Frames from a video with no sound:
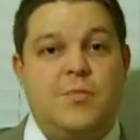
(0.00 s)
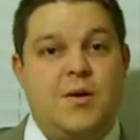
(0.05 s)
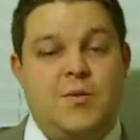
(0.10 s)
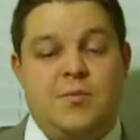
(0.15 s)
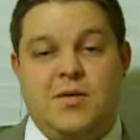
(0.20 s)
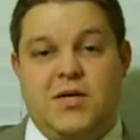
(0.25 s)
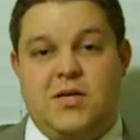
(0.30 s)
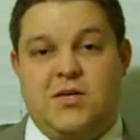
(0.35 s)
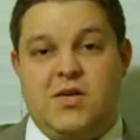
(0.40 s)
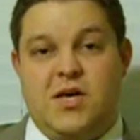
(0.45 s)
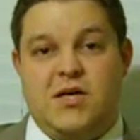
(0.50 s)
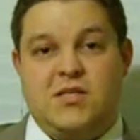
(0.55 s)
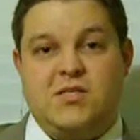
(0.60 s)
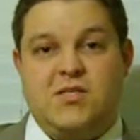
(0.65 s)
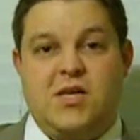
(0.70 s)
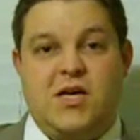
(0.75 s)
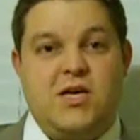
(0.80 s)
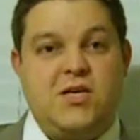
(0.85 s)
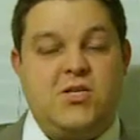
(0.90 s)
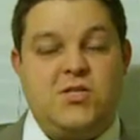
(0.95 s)
public
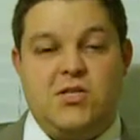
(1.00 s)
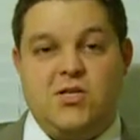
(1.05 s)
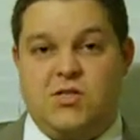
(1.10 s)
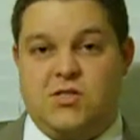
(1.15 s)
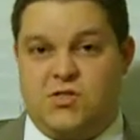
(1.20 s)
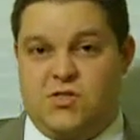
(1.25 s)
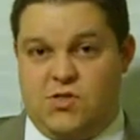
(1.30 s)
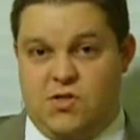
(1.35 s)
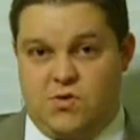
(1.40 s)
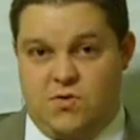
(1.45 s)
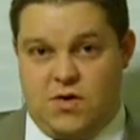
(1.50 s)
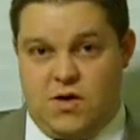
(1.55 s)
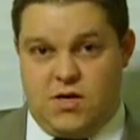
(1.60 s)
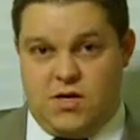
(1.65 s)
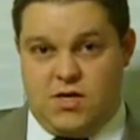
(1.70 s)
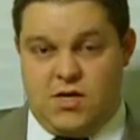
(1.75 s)
intoxication, and so